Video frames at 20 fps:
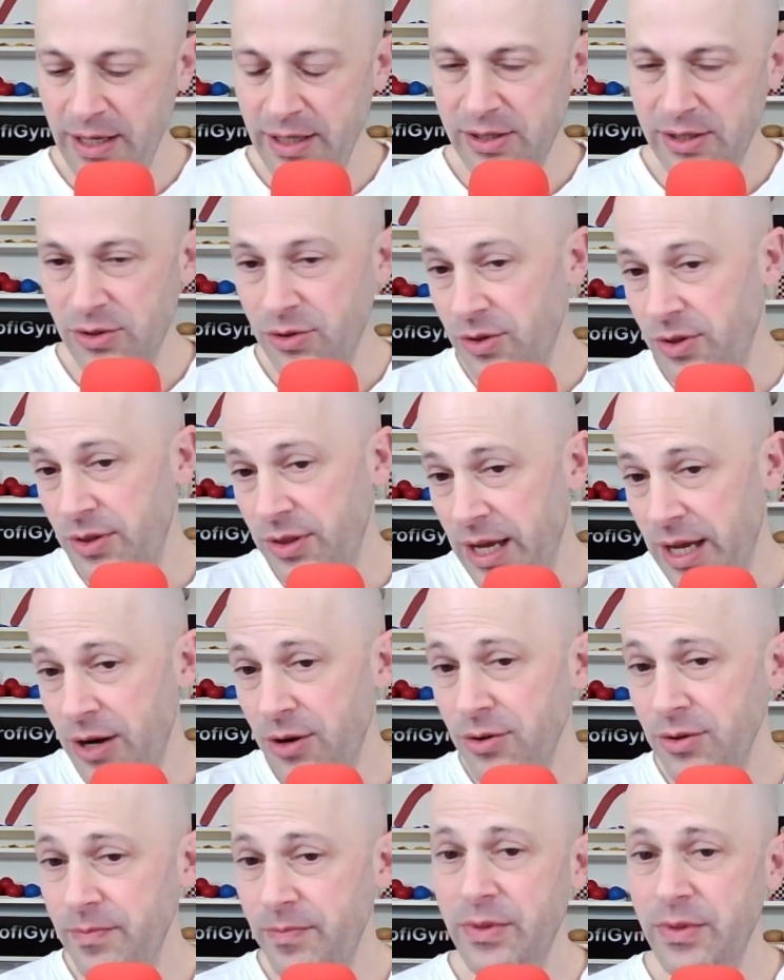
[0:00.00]
So
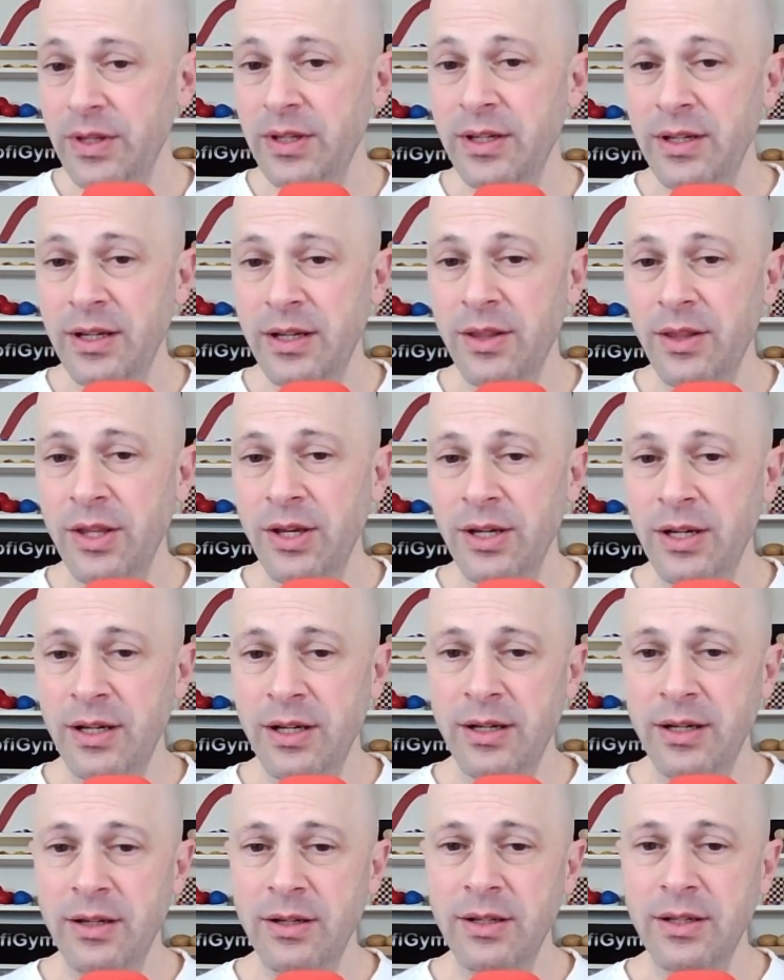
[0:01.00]
now
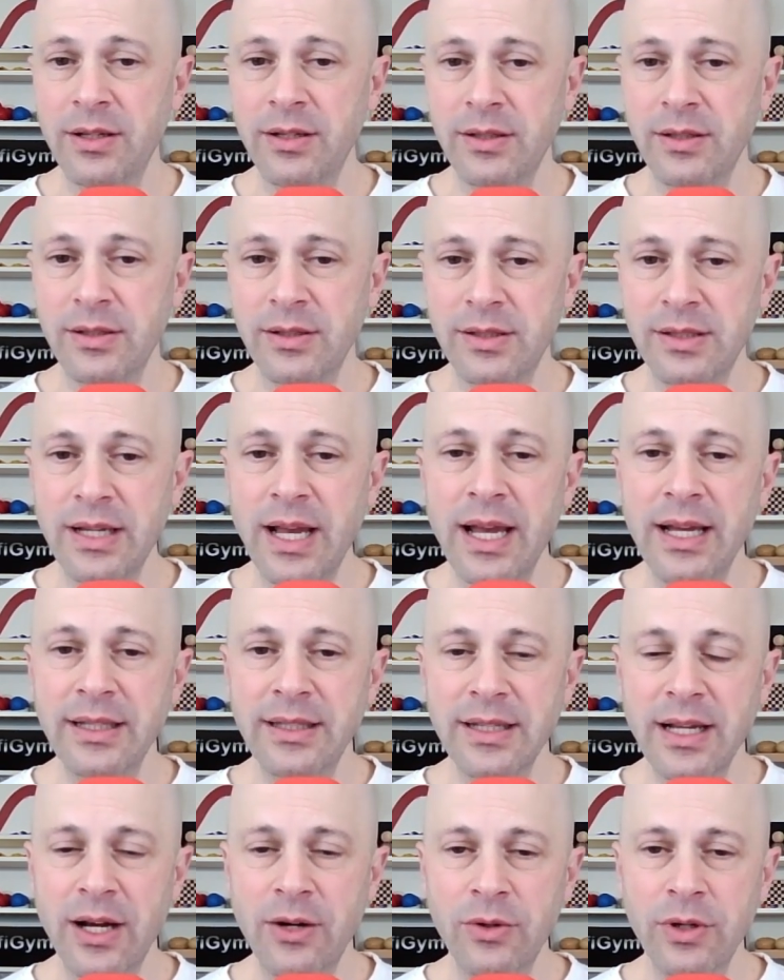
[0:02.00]
the
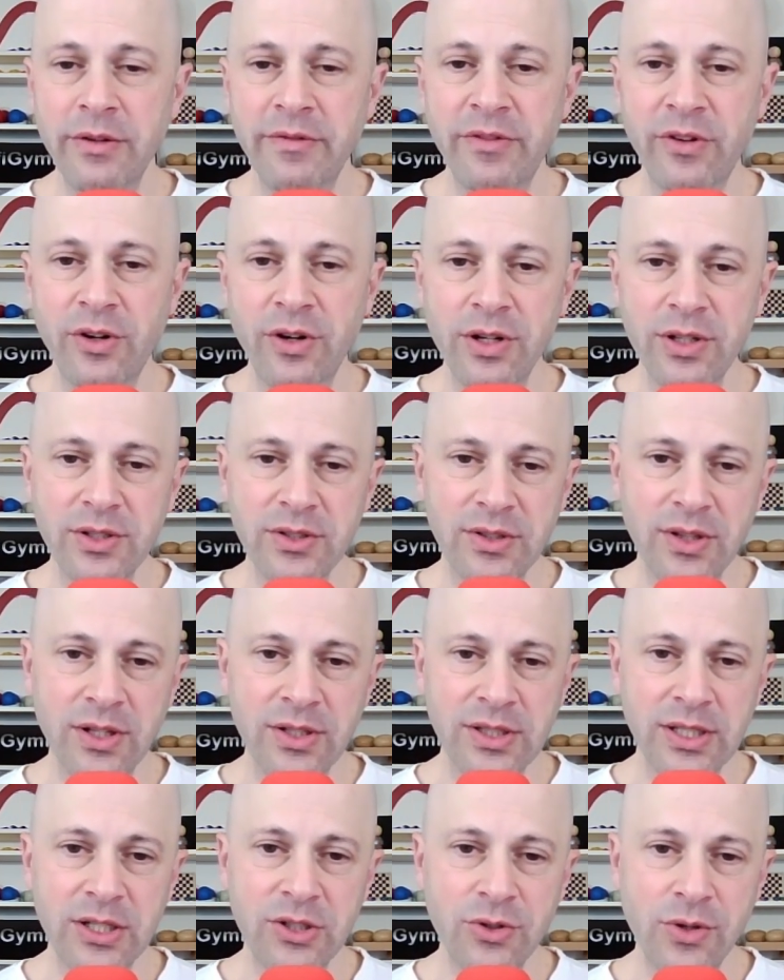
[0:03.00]
sides are reversed, the
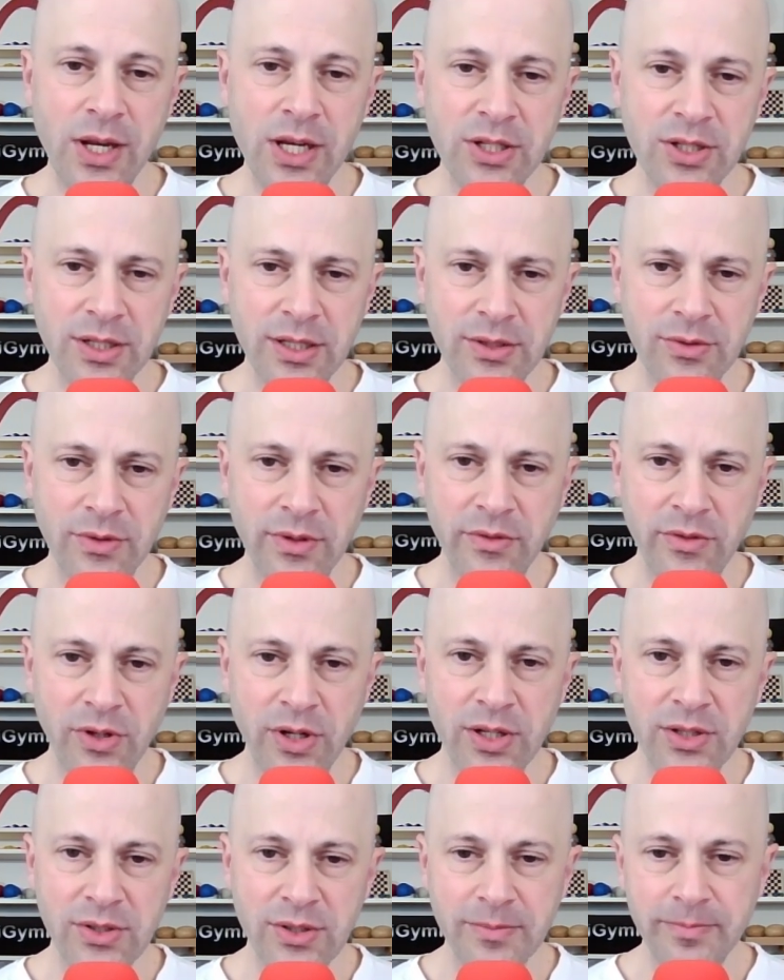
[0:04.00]
situation is
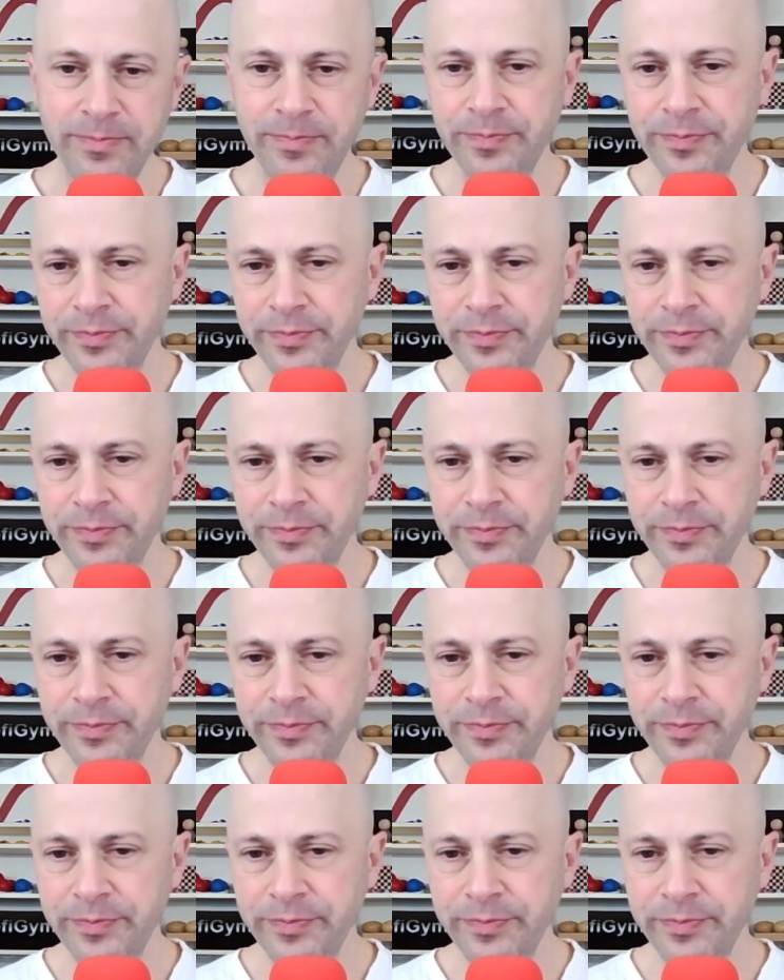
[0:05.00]
reversed.